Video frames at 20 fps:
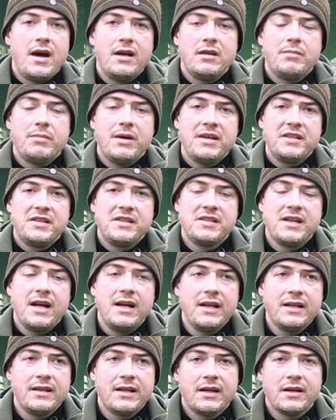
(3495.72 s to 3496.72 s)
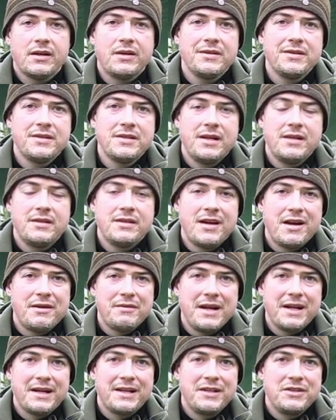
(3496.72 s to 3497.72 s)
either by selling that content
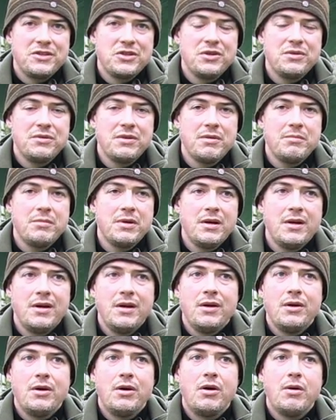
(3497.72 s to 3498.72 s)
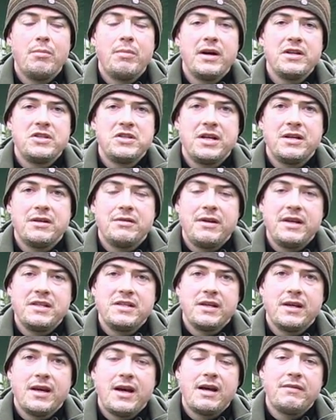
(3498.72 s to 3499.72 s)
directly to them or by
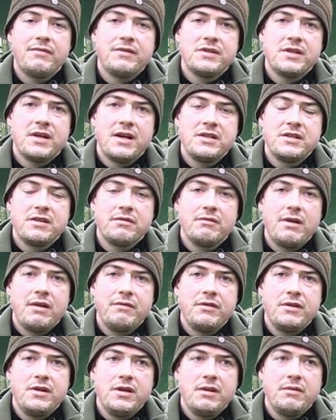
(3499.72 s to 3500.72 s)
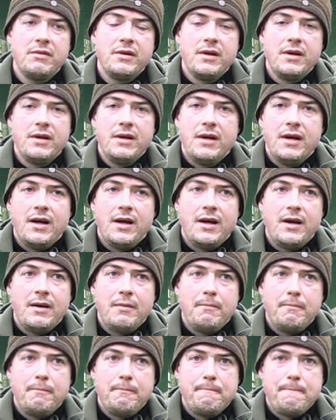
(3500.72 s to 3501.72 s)
generating advertising revenue.
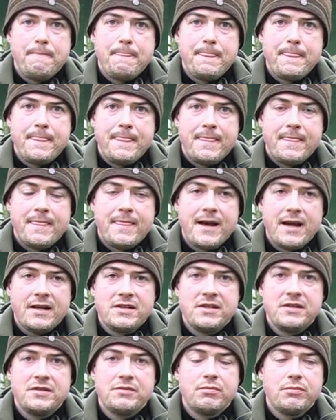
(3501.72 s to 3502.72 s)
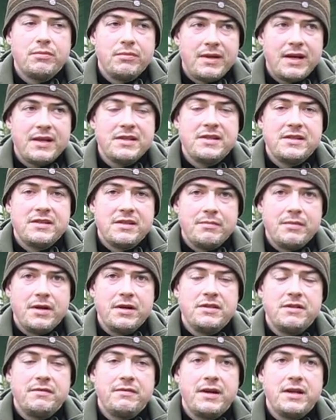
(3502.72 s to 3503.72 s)
That is the
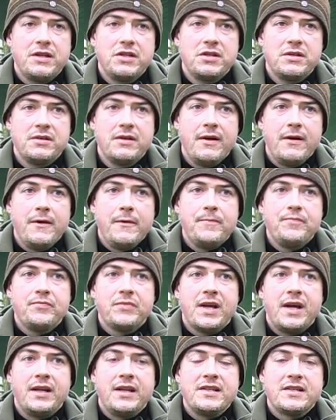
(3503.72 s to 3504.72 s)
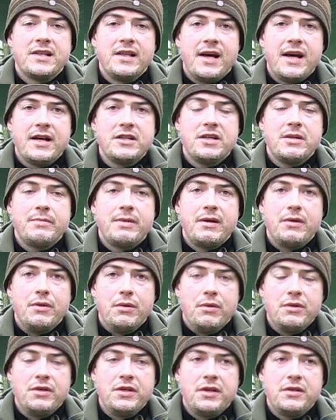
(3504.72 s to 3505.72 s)
motivation. And it's largely about
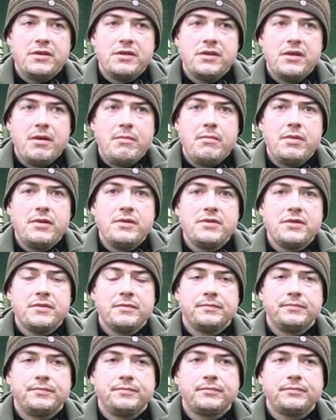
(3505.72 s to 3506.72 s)
audience numbers,